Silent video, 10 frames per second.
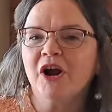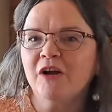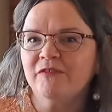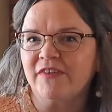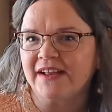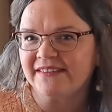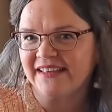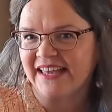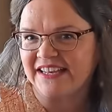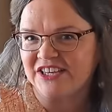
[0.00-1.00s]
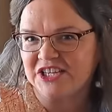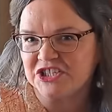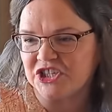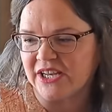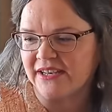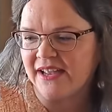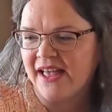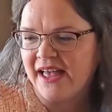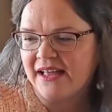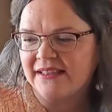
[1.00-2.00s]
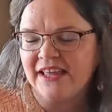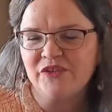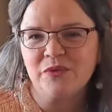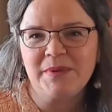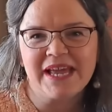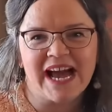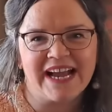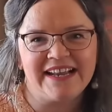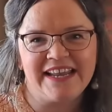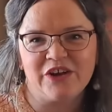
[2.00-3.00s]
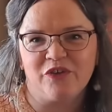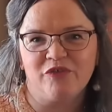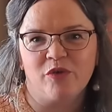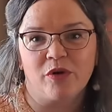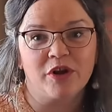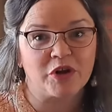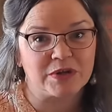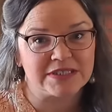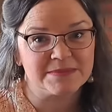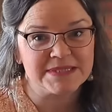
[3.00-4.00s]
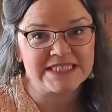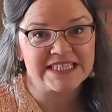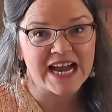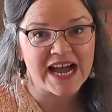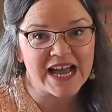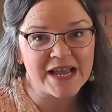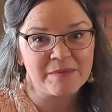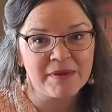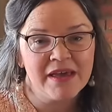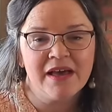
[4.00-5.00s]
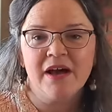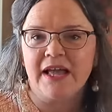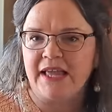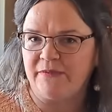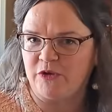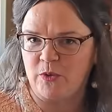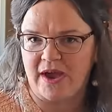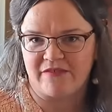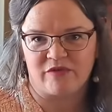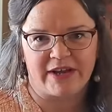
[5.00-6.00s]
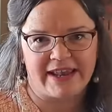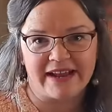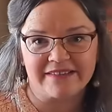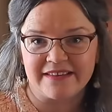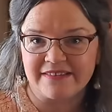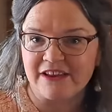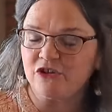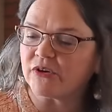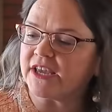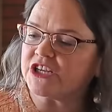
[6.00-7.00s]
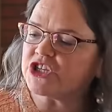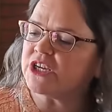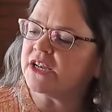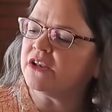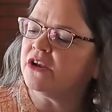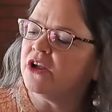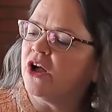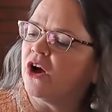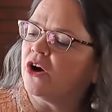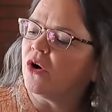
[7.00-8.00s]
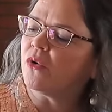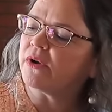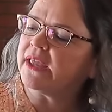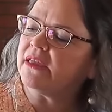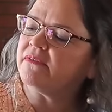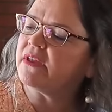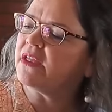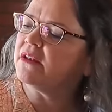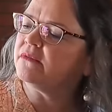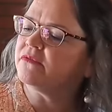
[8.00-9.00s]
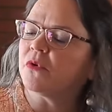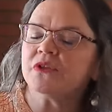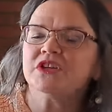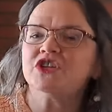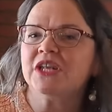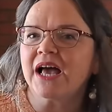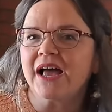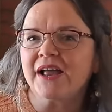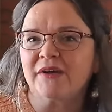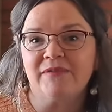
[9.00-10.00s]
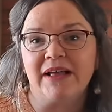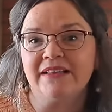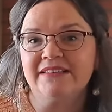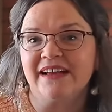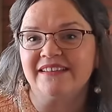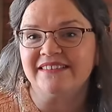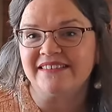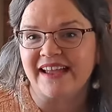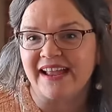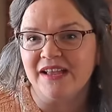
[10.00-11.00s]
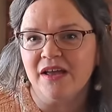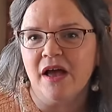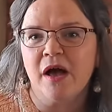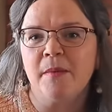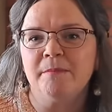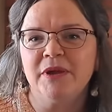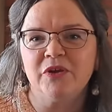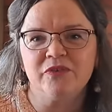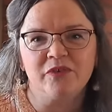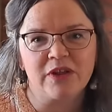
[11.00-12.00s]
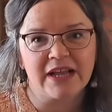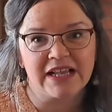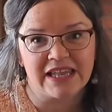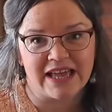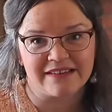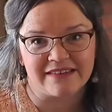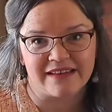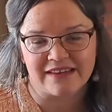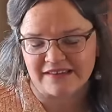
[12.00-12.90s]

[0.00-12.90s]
perfect condition. These would be ideal for Christmas time, if you have red accents in your kitchen, or even 4th of July or Valentine's Day. Beautiful and classic.